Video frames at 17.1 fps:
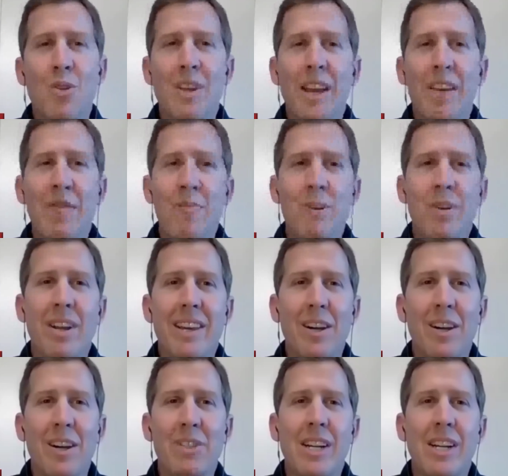Good morning,
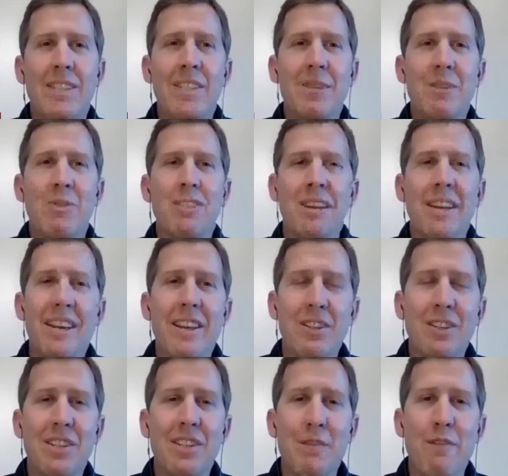everybody. I'm Jesse with San
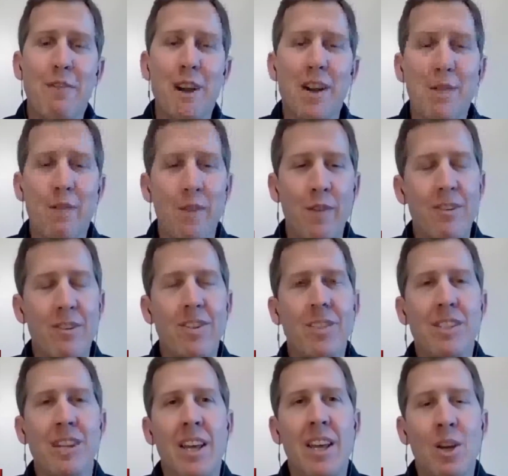Diego City
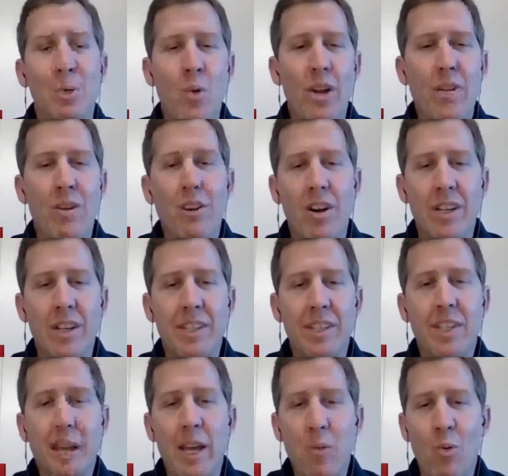Firefighters. We are
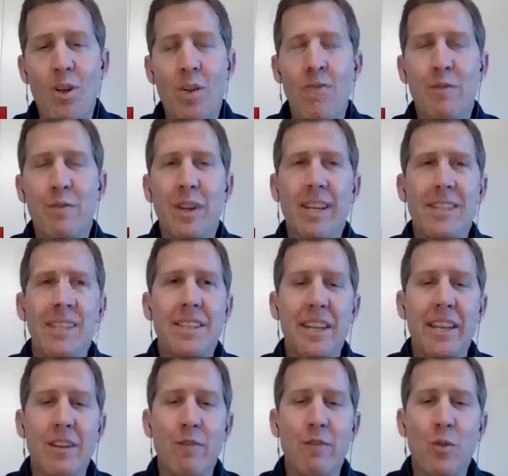on day 1 of
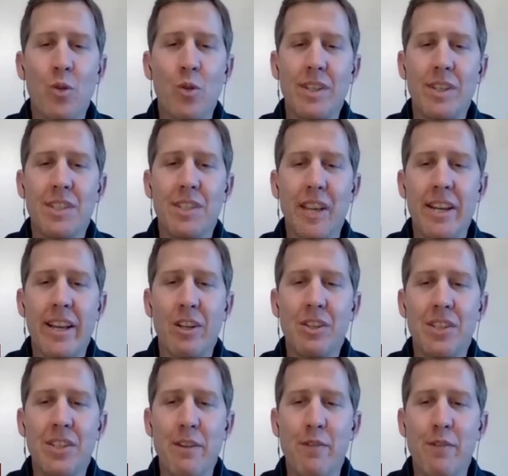19 for the San
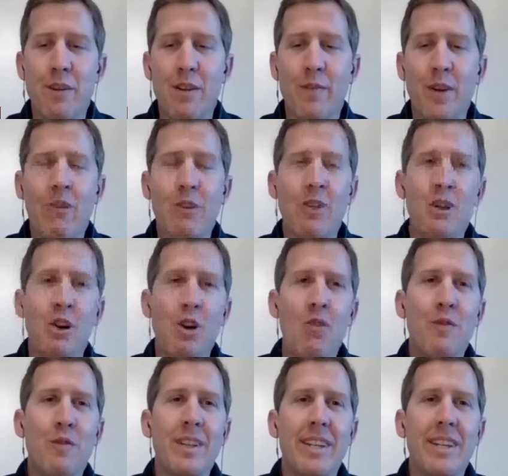Diego City Firefighters
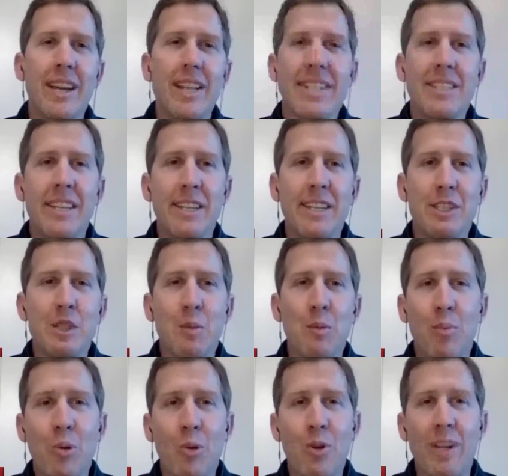COVID-19
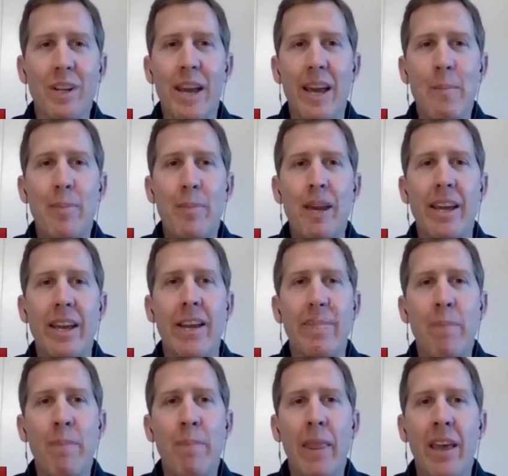support
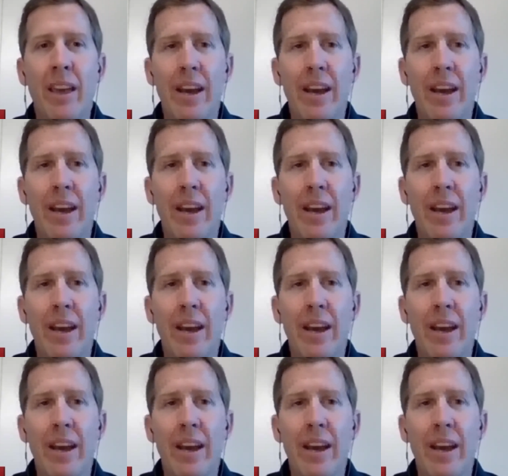campaign.